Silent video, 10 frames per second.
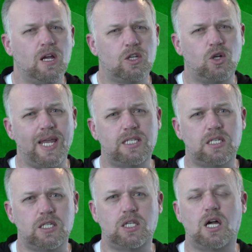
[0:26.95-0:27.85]
So
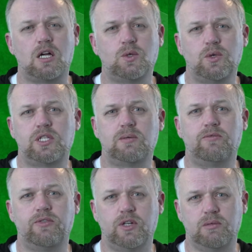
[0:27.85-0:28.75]
let's start with some
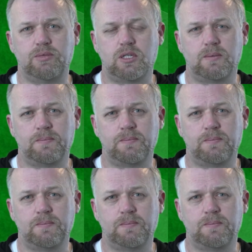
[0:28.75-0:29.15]
verbs.